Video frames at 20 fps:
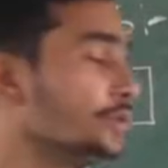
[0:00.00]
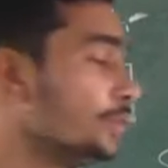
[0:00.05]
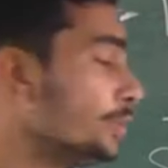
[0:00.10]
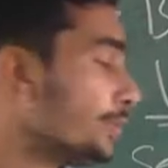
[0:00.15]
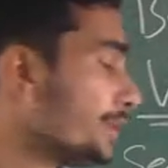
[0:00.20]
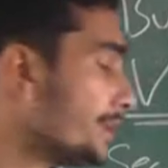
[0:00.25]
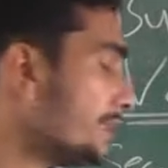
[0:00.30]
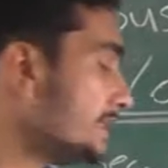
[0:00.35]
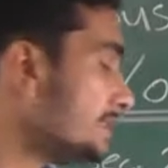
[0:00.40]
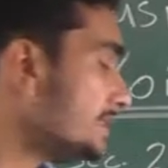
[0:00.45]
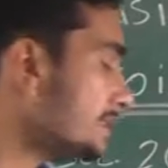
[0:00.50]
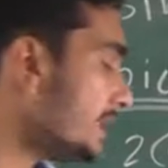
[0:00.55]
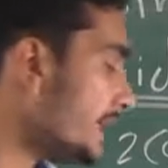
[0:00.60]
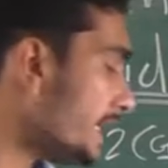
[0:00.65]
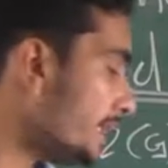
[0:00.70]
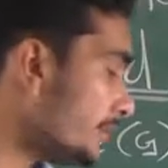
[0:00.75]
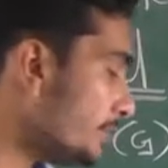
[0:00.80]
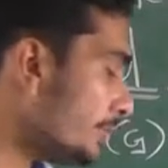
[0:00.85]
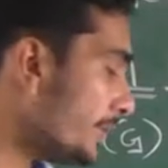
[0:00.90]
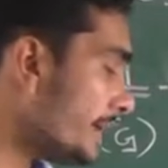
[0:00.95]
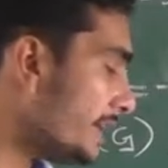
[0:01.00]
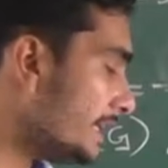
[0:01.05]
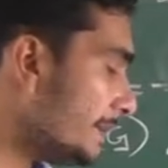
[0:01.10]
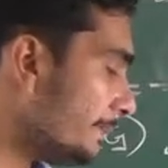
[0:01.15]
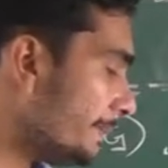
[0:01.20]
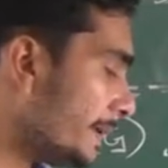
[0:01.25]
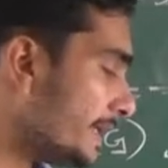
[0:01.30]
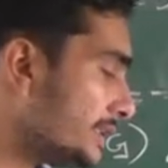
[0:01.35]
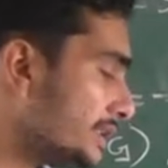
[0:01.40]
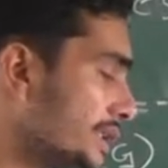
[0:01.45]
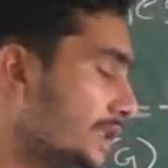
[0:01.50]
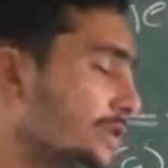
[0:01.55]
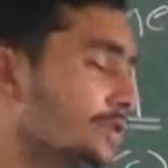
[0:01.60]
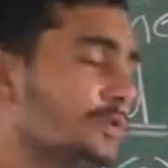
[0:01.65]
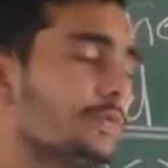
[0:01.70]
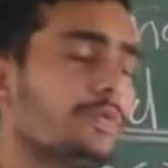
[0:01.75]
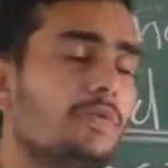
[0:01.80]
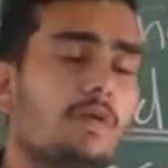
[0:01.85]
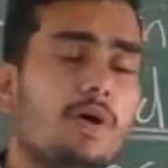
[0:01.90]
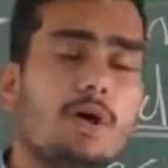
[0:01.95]
to restrict to any person
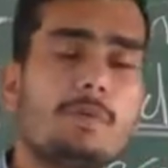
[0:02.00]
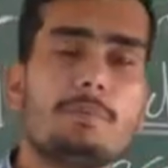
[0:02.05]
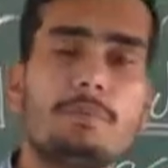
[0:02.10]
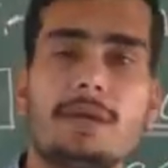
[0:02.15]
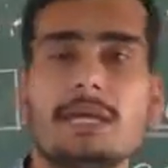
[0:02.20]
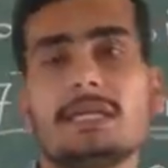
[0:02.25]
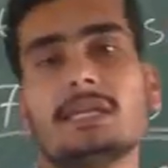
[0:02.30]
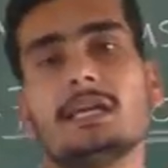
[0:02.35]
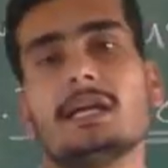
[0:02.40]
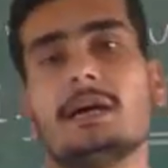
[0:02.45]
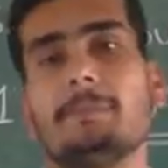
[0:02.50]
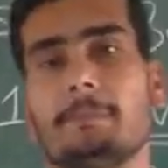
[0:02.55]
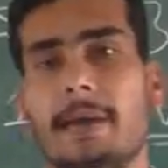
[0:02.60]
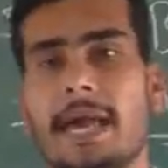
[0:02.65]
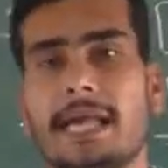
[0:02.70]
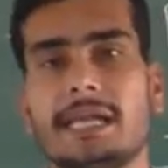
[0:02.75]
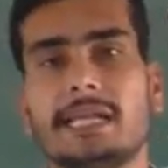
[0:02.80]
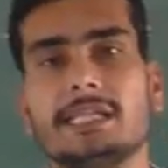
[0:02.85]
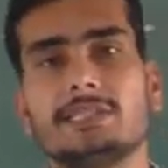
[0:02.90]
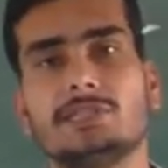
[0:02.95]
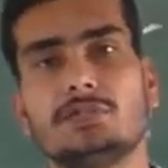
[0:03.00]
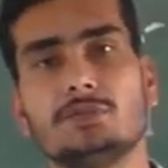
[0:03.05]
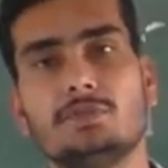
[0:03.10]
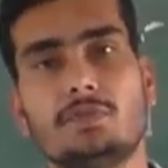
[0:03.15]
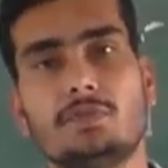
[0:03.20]
to from making a marriage